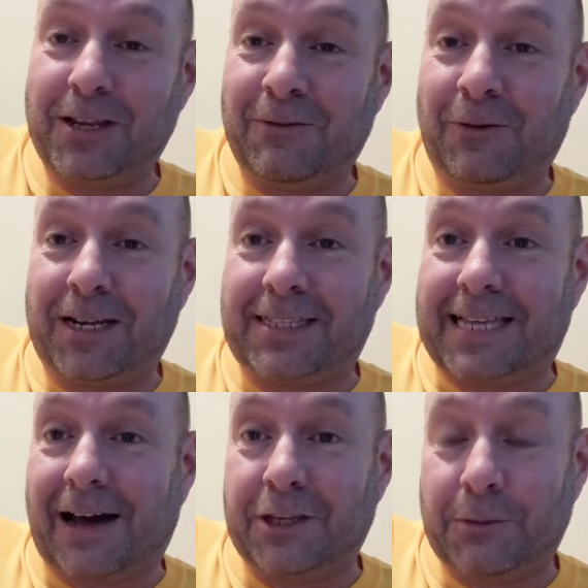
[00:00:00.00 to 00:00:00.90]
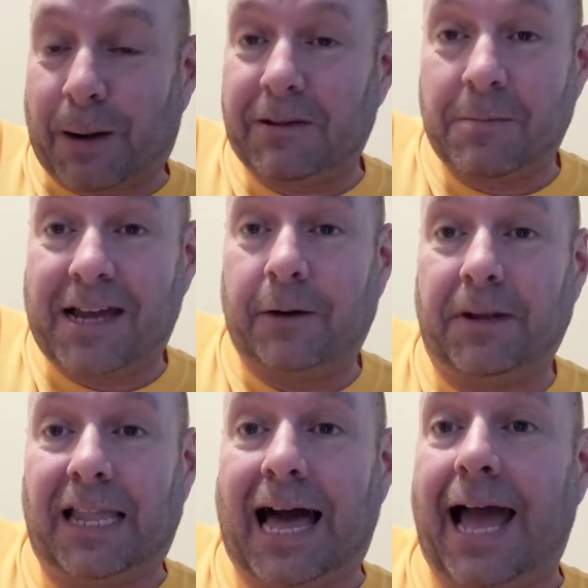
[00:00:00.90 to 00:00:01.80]
even want to tell. You'd probably make up
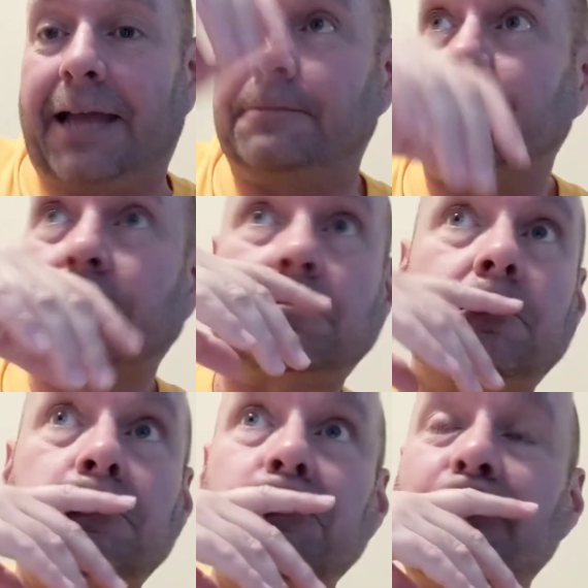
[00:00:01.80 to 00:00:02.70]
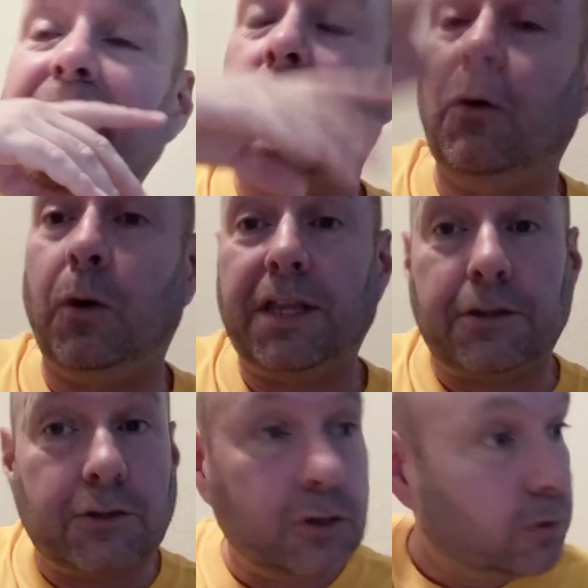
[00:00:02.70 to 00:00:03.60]
a lie. What
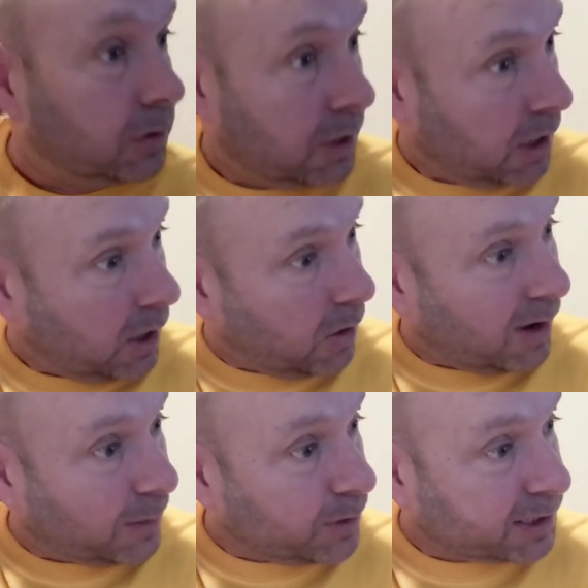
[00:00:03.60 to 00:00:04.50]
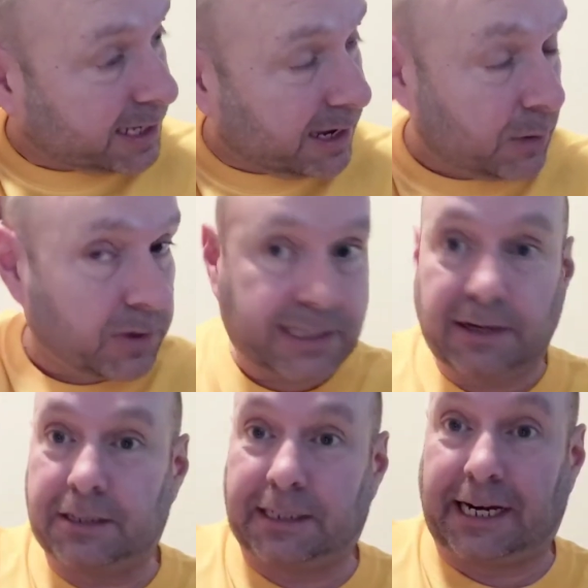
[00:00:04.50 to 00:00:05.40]
do? Oh, I worked
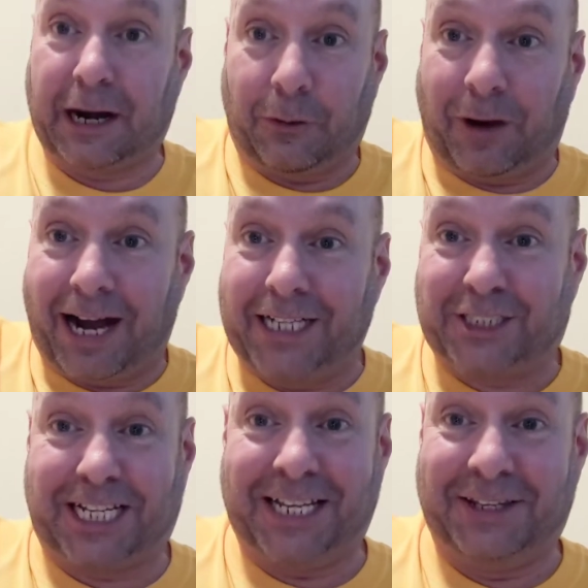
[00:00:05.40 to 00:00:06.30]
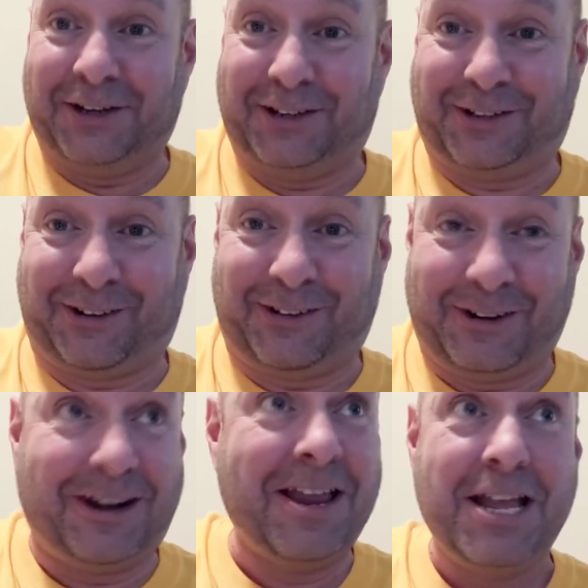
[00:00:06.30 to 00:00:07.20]
on at the car wash on the
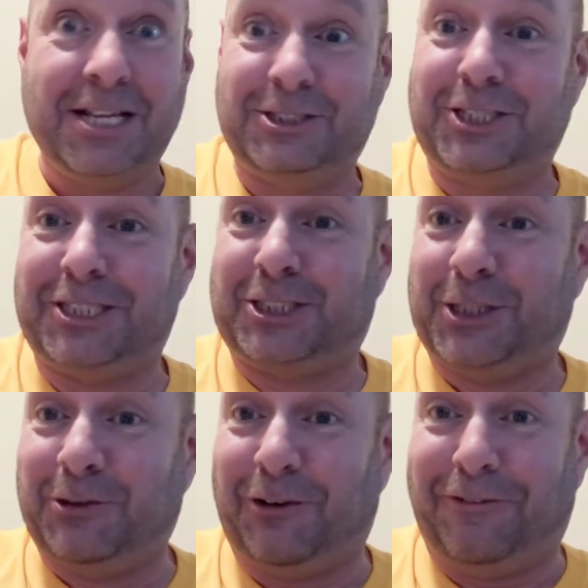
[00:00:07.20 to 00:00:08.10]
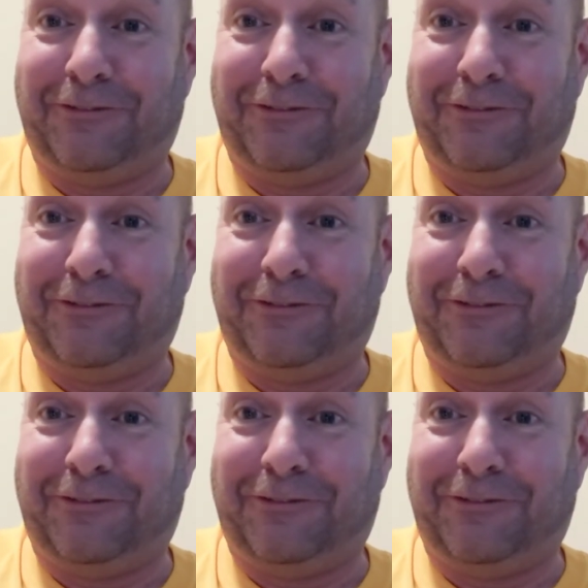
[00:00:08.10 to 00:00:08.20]
corner just to